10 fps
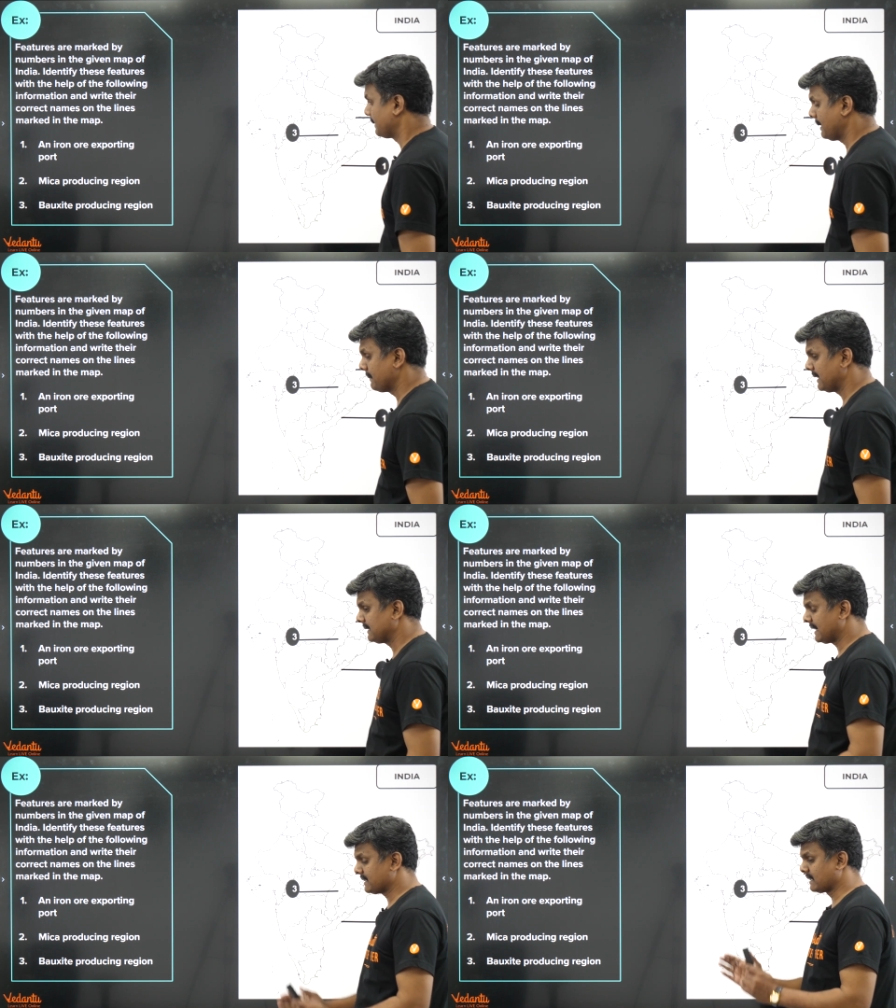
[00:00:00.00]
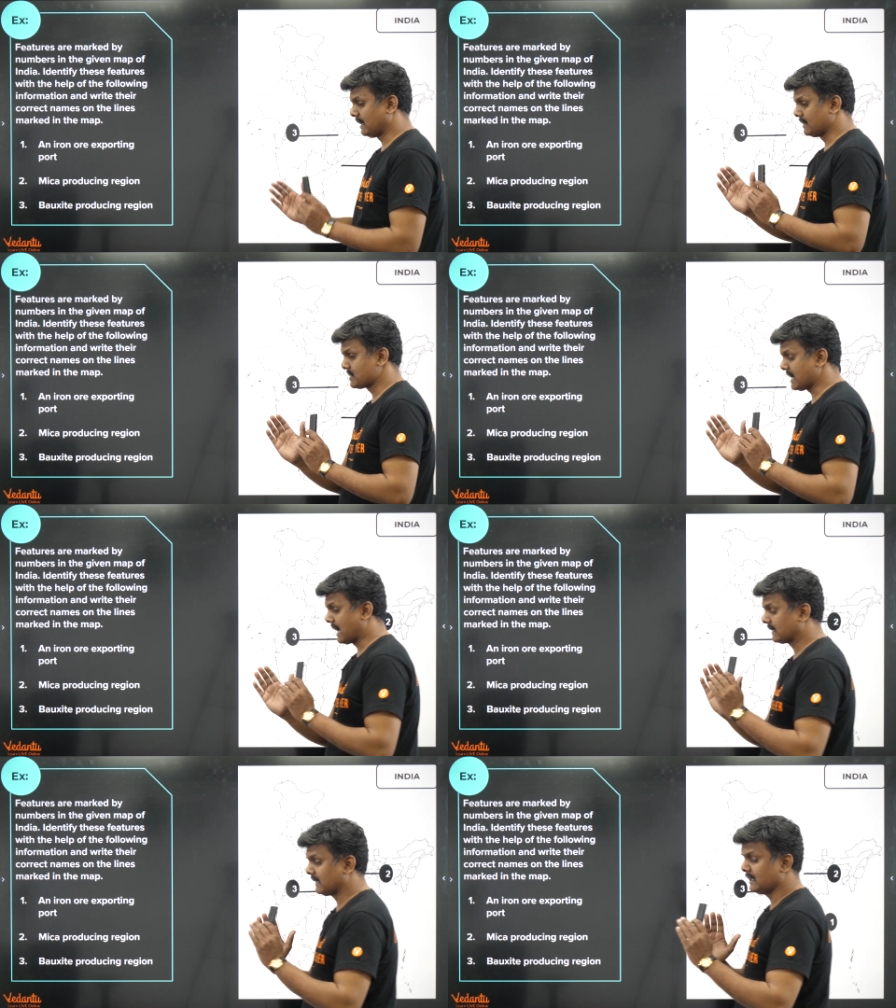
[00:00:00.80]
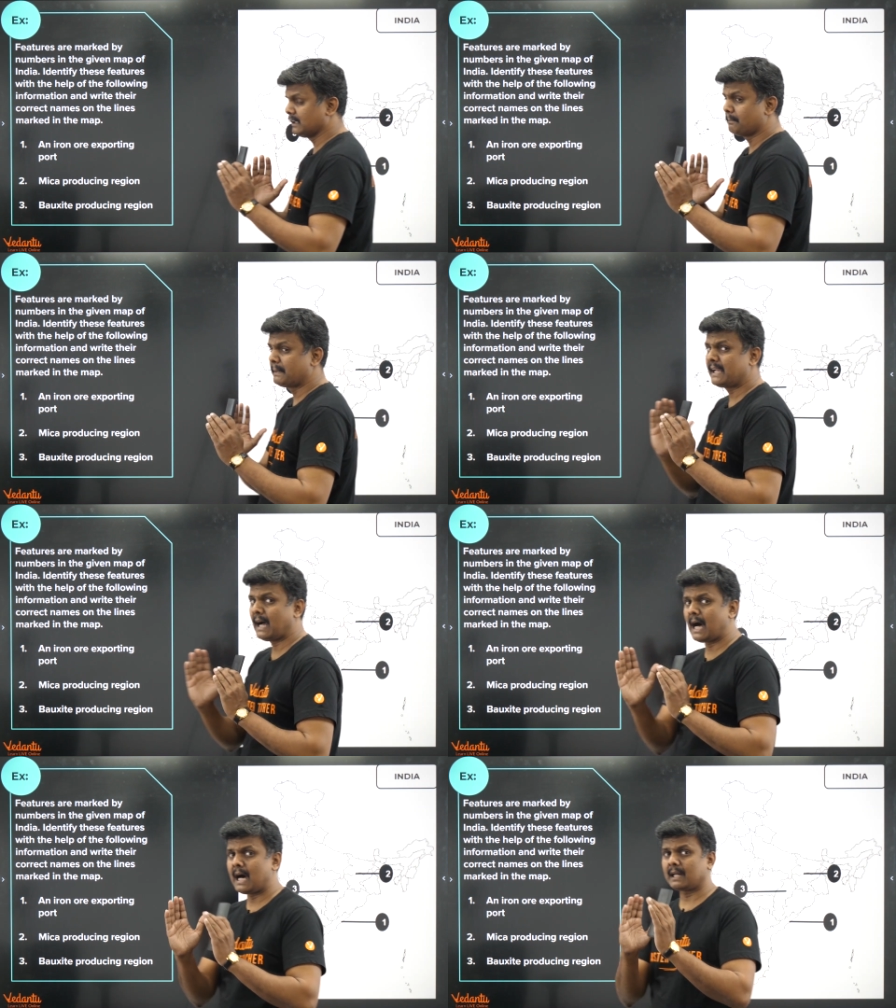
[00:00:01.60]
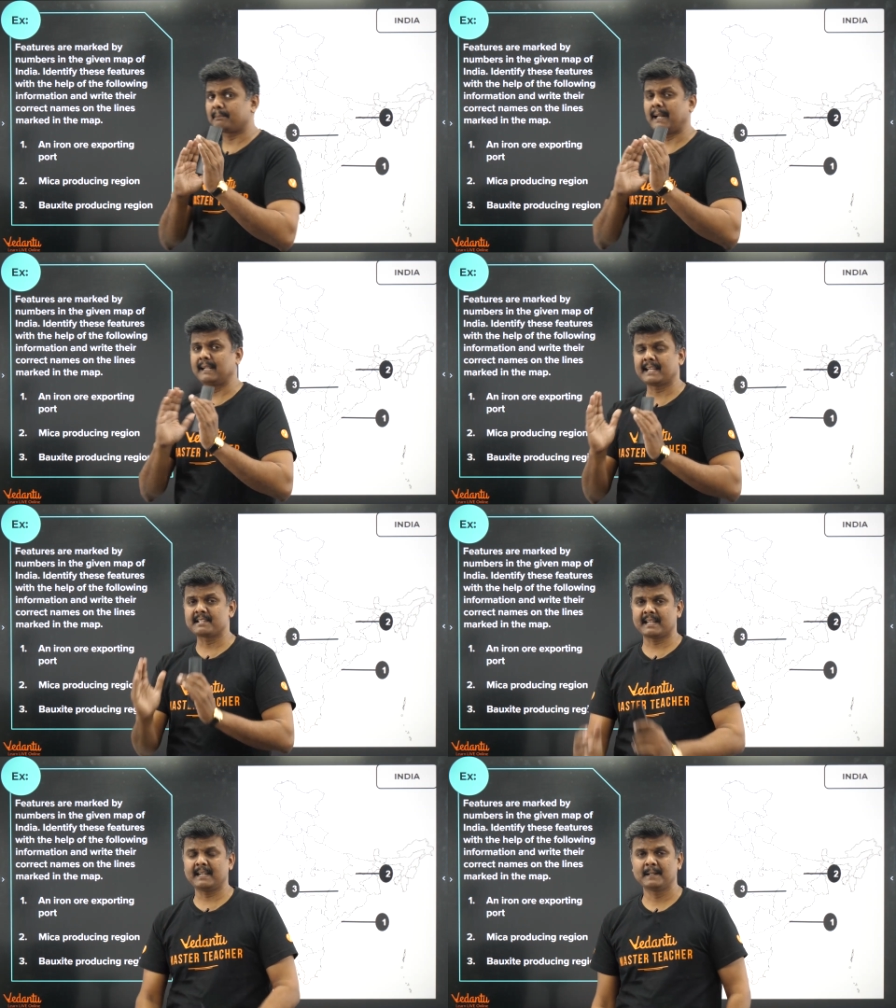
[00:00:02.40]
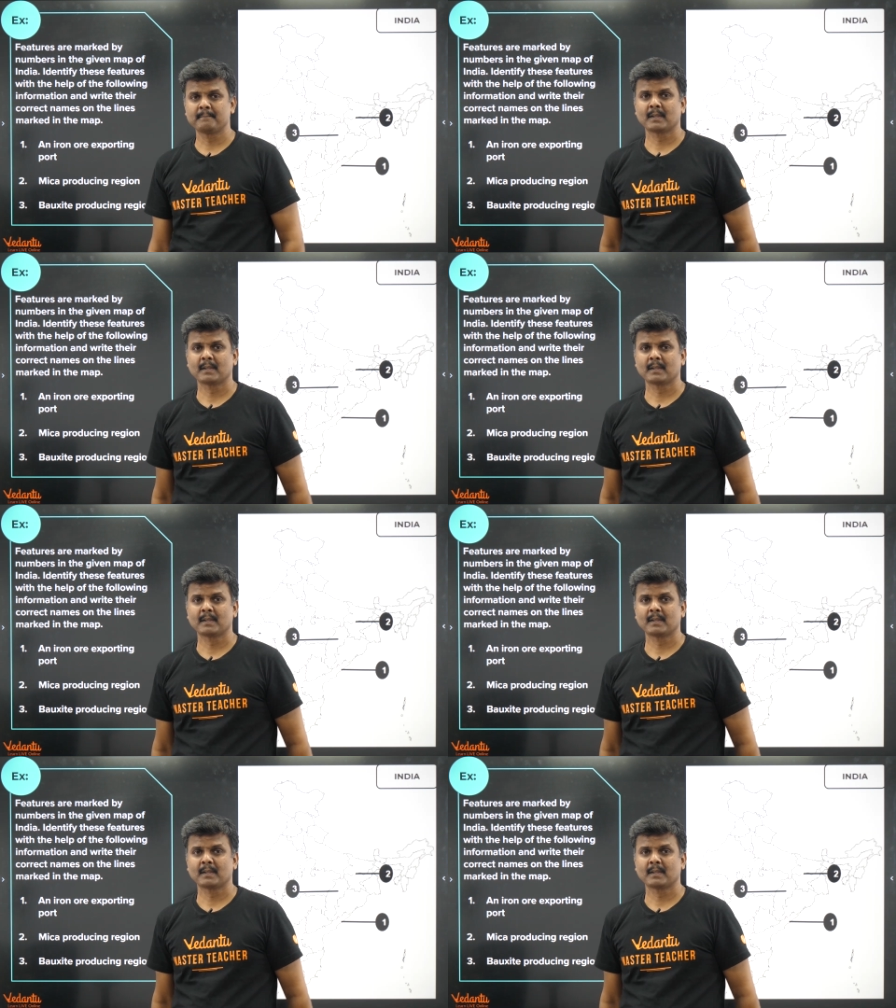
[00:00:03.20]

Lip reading: Remember that Jharkhand, Bihar belt I said.